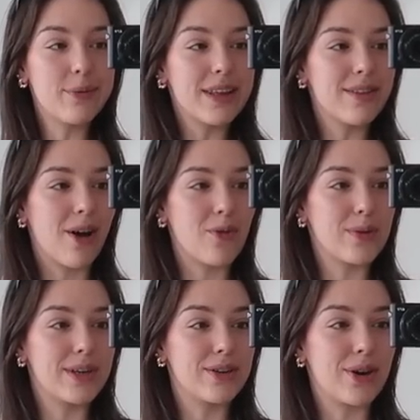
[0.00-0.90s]
We thought we
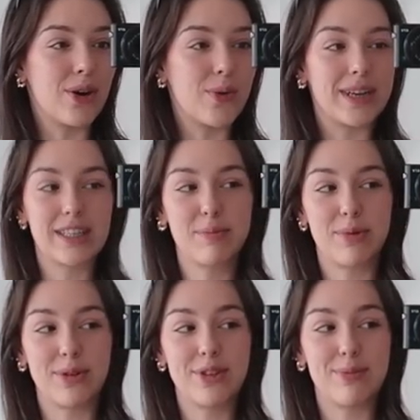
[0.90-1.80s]
would go and
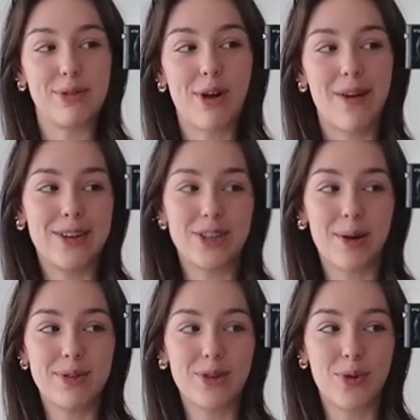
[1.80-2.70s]
explore some new coffee
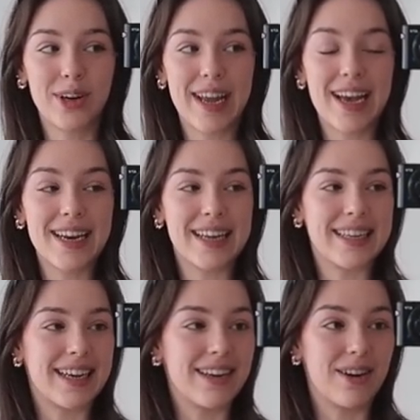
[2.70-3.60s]
shops to work at and
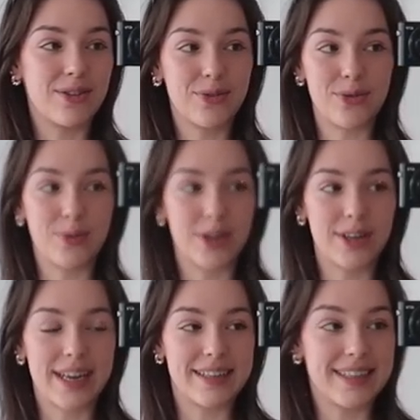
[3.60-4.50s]
get our
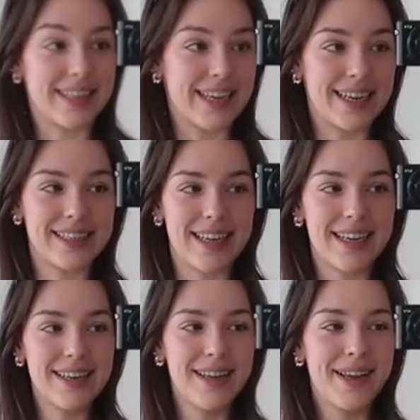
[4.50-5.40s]
schoolwork and studying
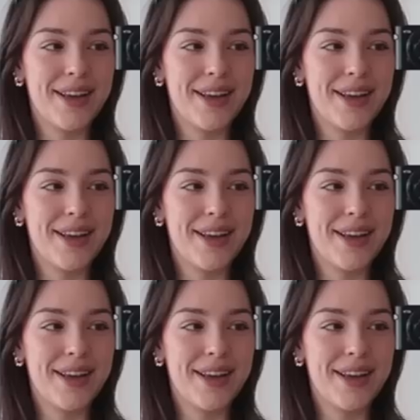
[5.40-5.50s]
done.